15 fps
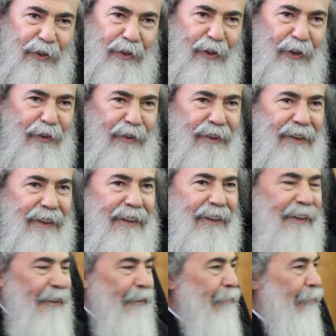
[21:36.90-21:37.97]
your own uh,
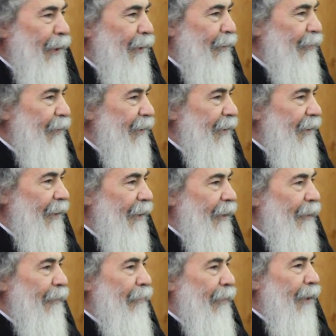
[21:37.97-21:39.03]
benefit
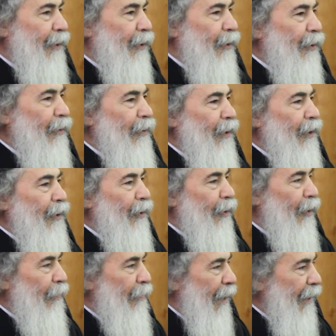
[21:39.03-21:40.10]
but you, when you
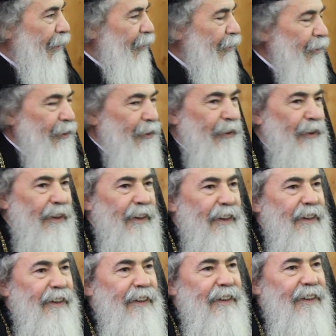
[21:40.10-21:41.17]
go back to your
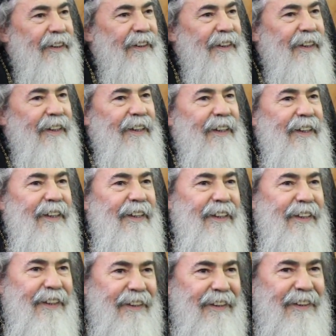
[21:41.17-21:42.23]
uh,
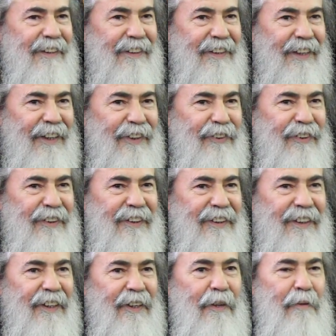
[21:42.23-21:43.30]
uh,
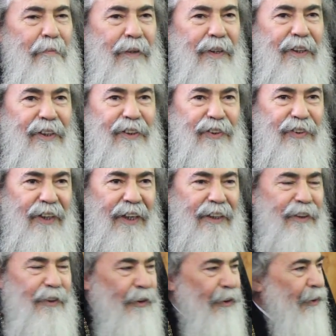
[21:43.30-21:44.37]
country, please
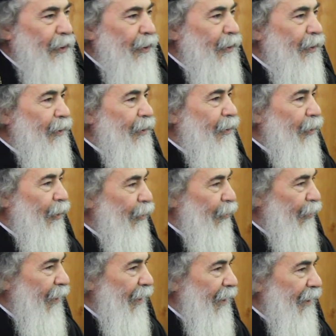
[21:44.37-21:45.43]
try to
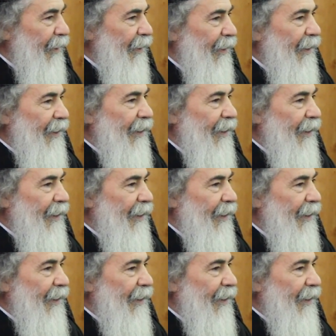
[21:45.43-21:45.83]
convey